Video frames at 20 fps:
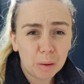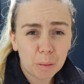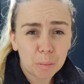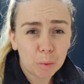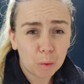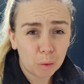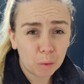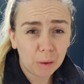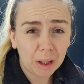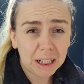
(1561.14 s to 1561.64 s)
bit
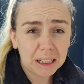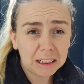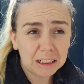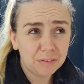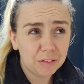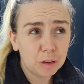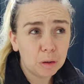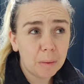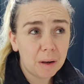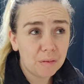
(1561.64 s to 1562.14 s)
boring
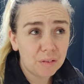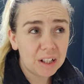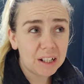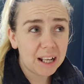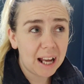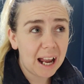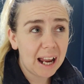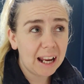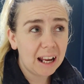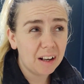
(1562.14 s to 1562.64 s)
to film every
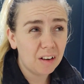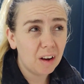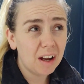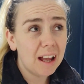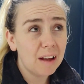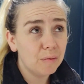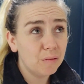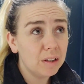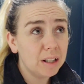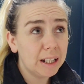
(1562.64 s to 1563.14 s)
day, and I
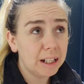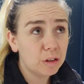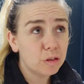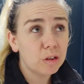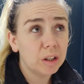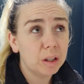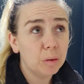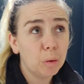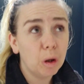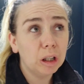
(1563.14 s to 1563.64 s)
have
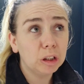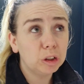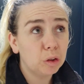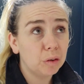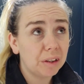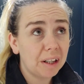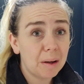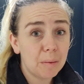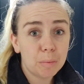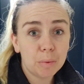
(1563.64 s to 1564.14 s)
literally worked
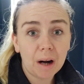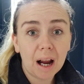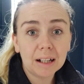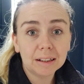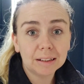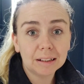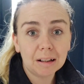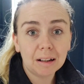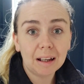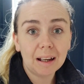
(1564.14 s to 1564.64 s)
on it
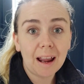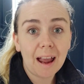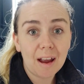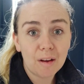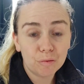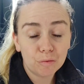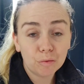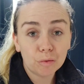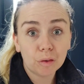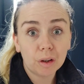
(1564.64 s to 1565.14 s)
practically
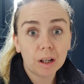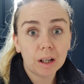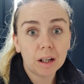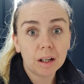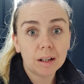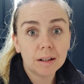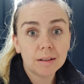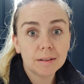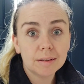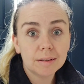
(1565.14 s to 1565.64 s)

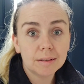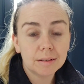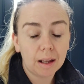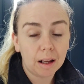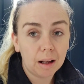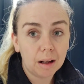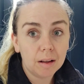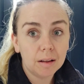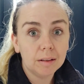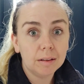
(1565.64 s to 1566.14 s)
every
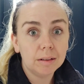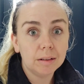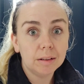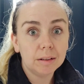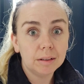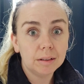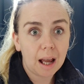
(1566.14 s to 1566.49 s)
single